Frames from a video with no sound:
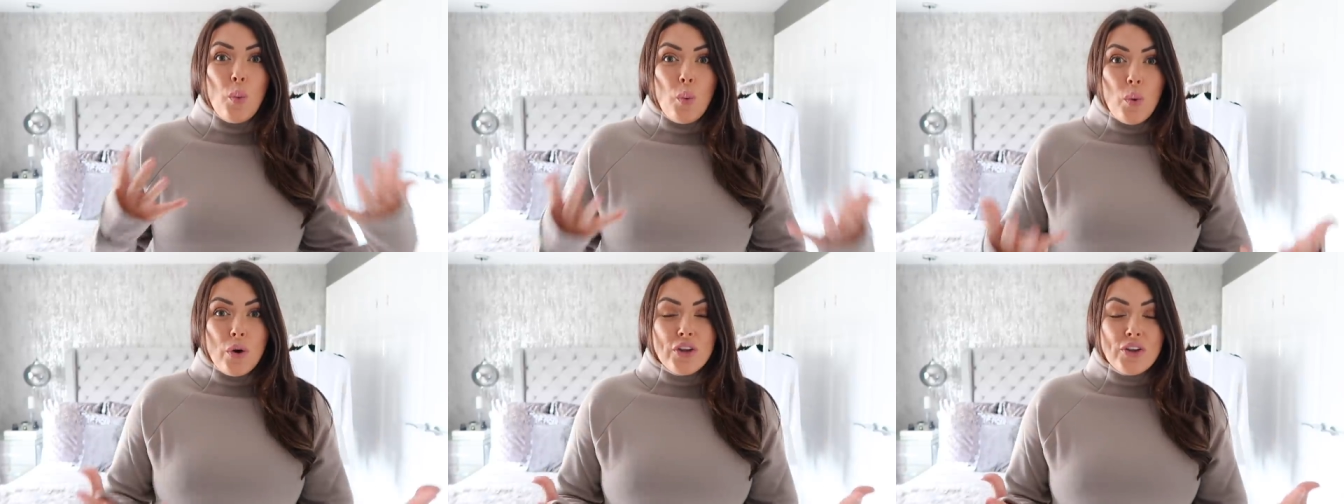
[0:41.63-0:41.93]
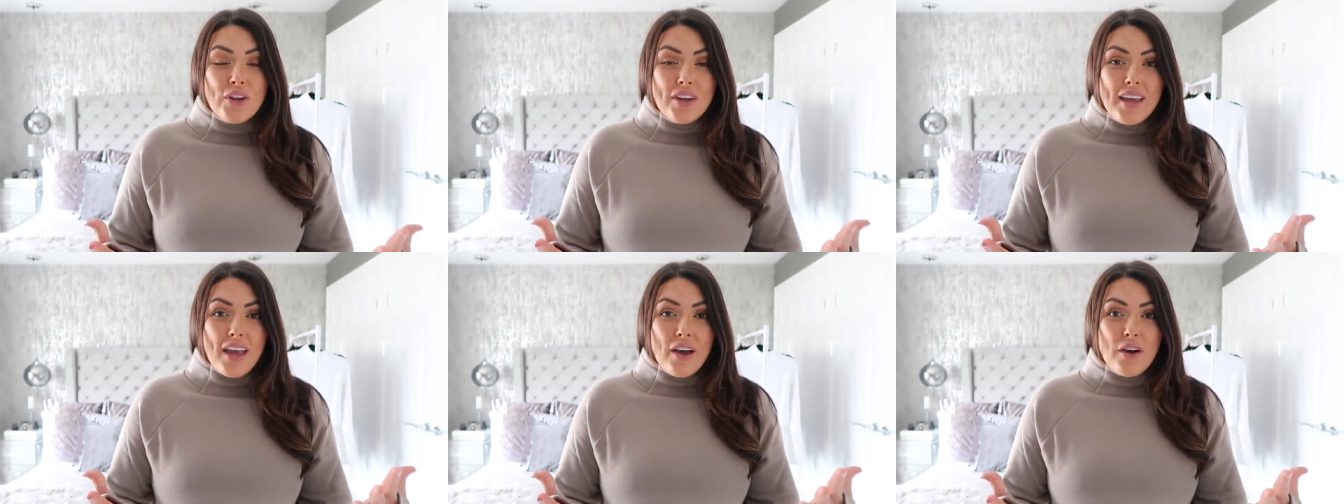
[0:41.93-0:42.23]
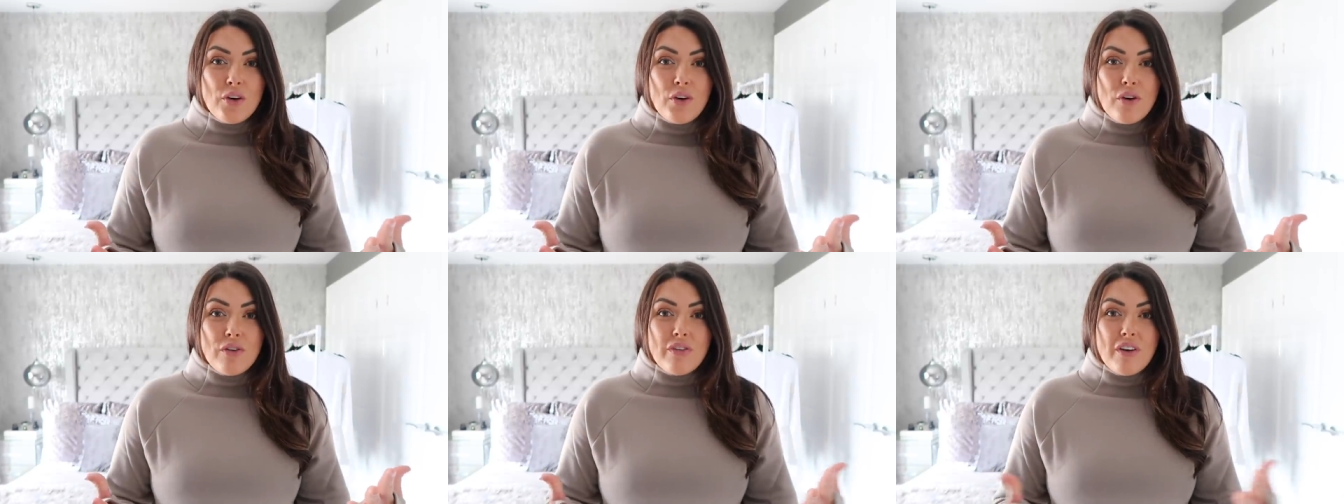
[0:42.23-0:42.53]
what you can get
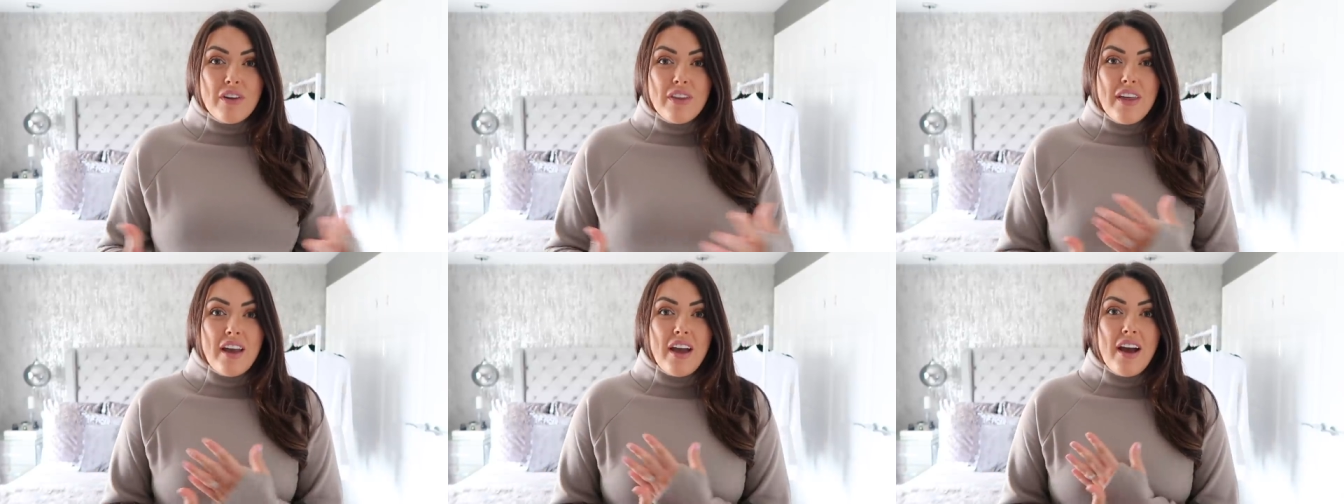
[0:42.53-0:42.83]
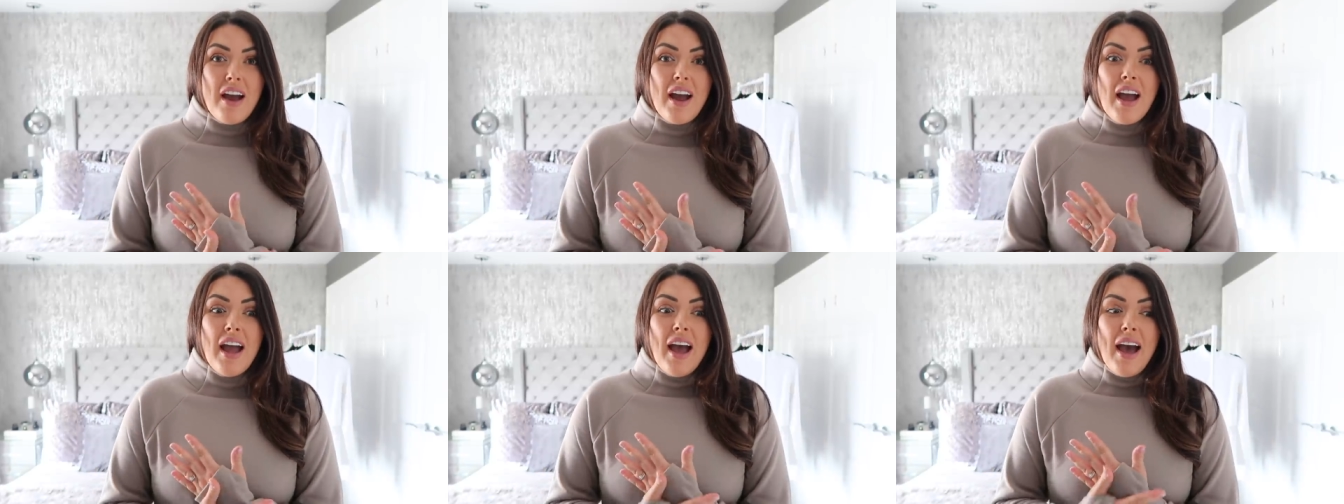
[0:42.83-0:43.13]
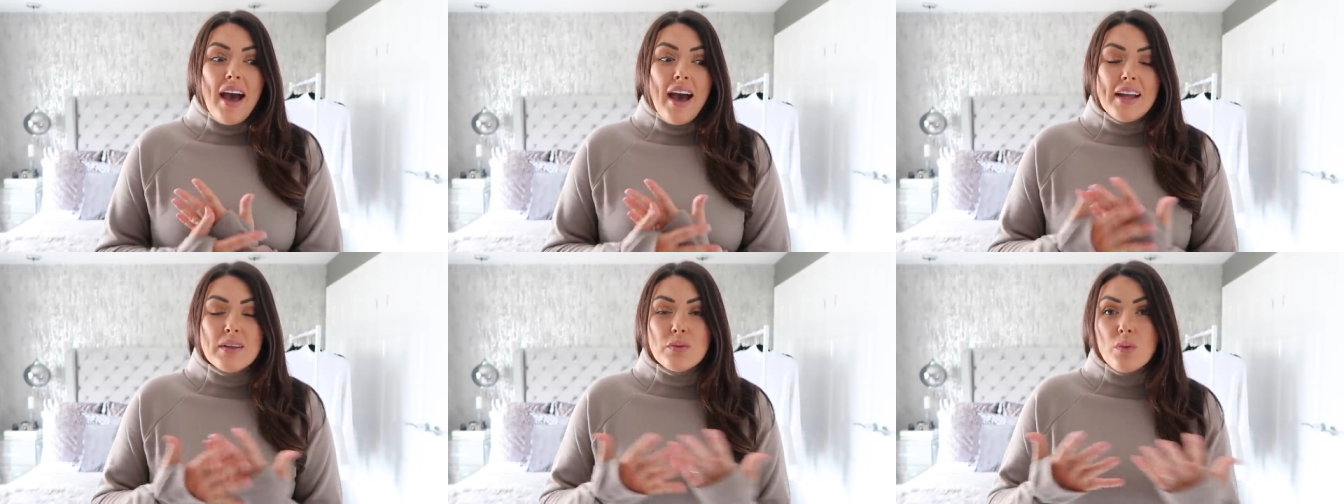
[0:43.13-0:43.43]
on offer there
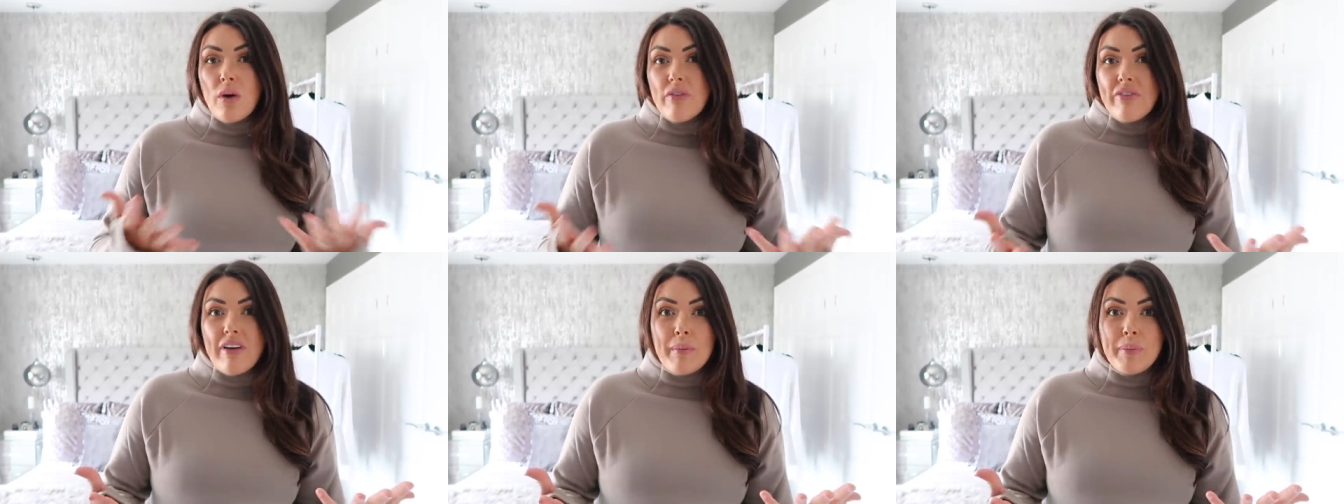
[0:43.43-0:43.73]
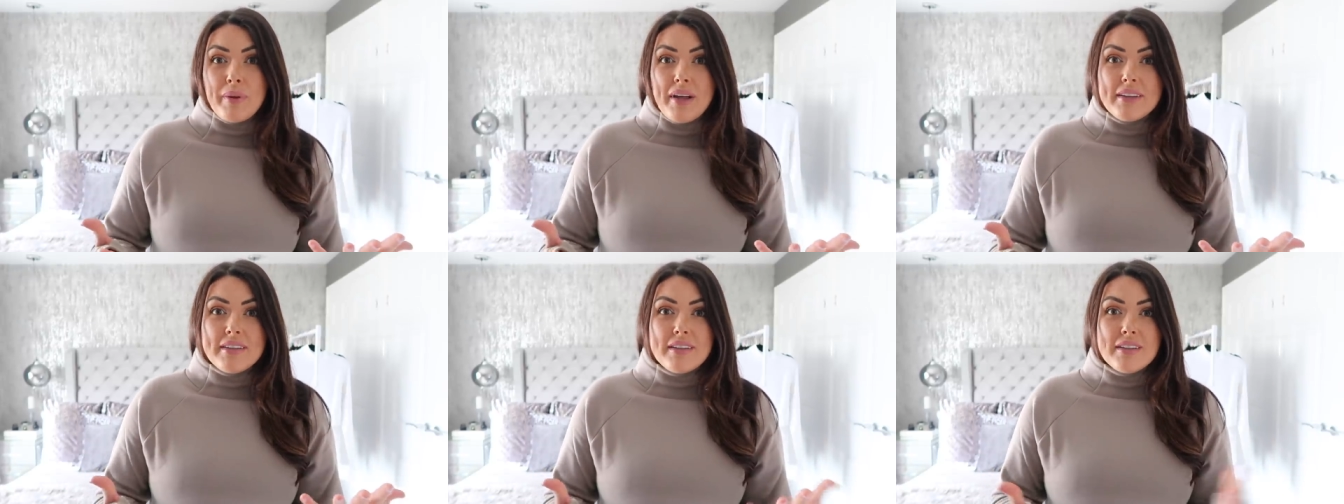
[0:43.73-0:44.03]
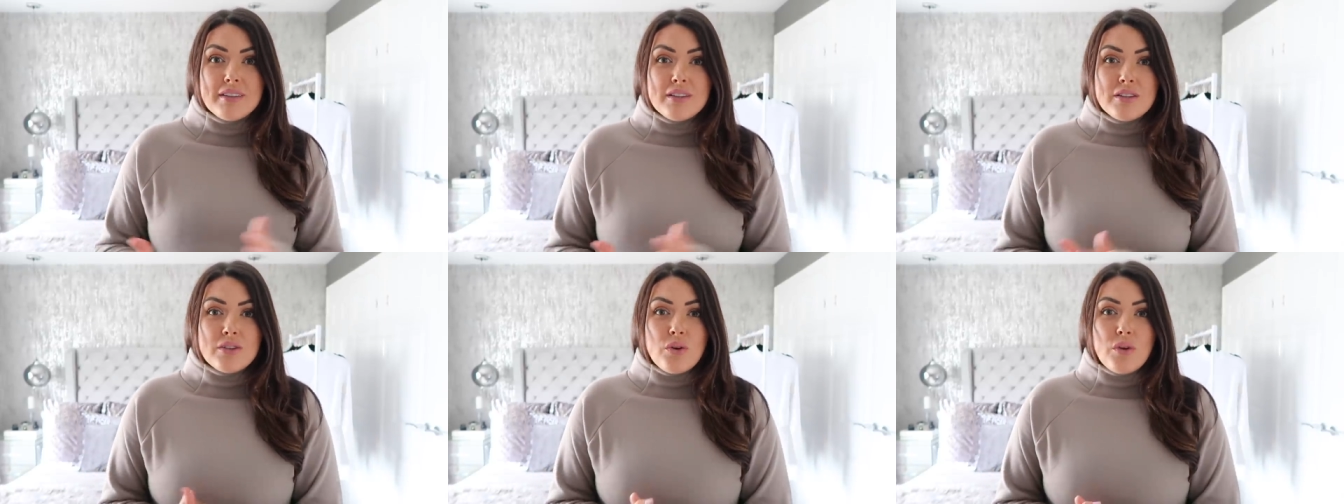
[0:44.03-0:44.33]
and what
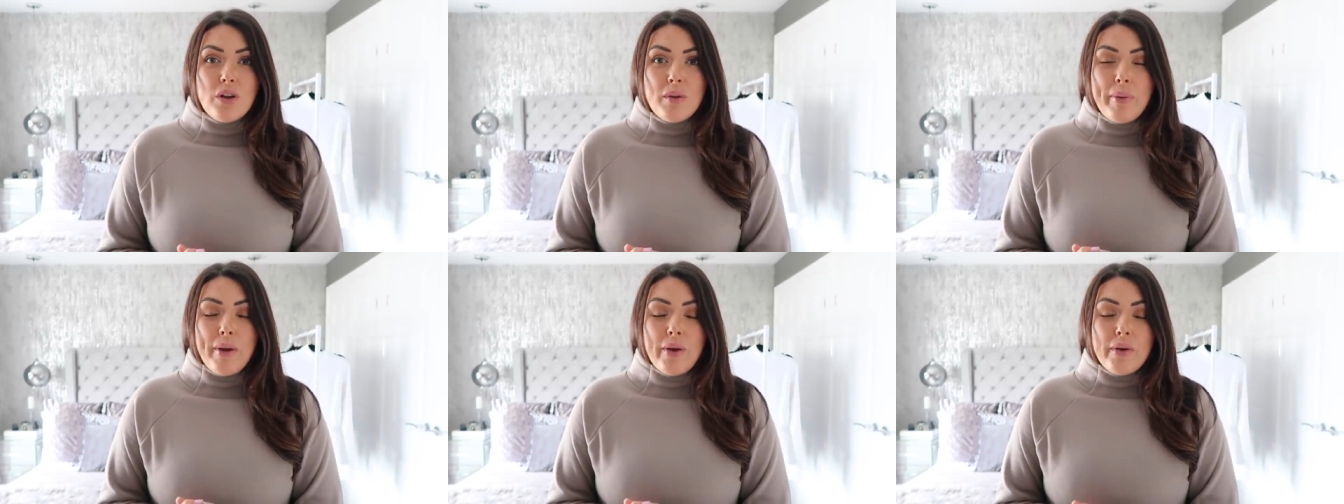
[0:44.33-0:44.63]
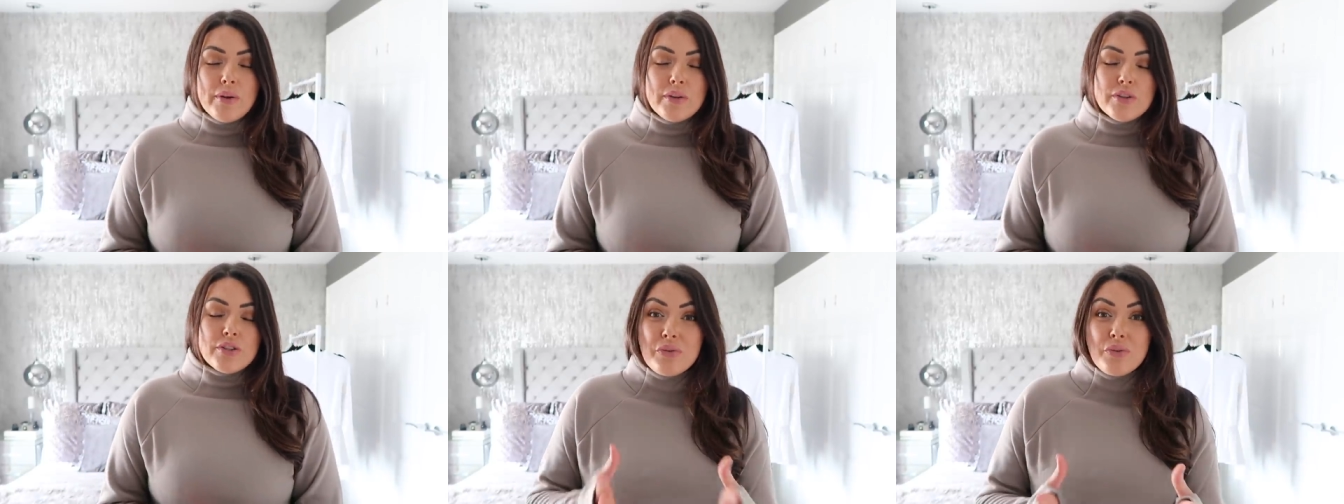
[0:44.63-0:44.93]
Fabletics is all about.